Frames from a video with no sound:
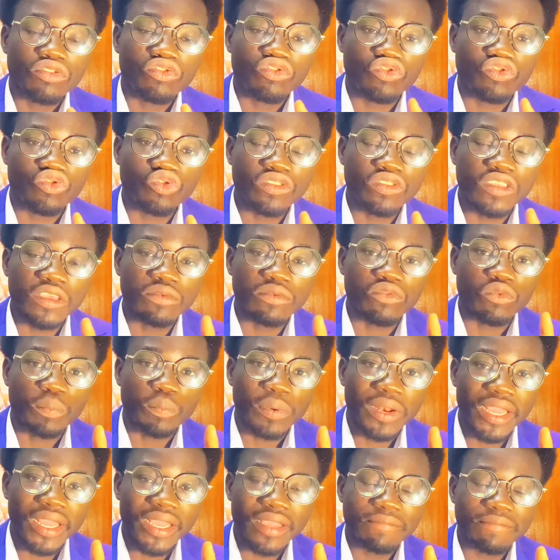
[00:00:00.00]
2 teams will
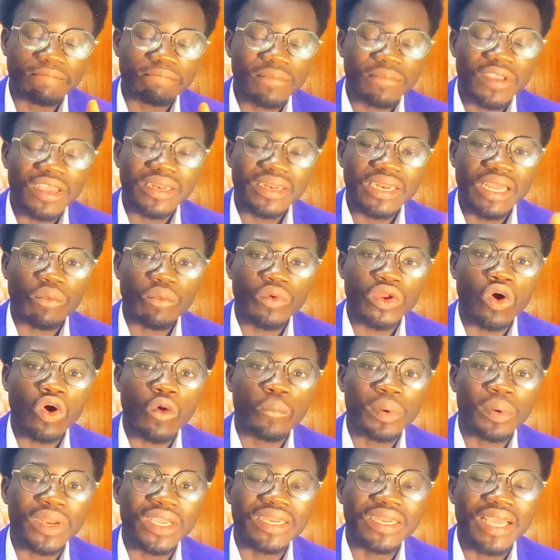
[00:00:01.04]
play, the winner will
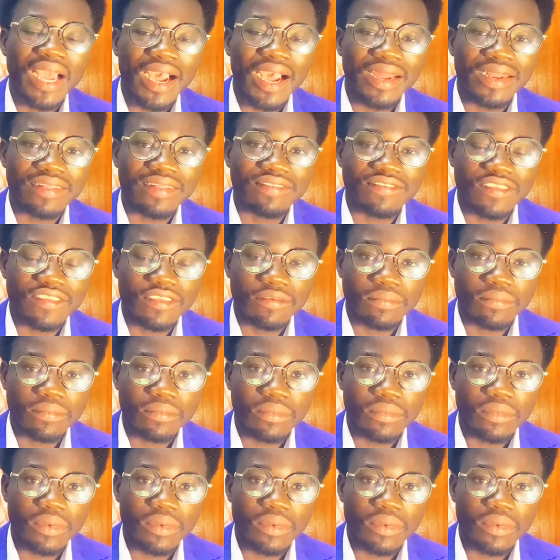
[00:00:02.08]
play the other team,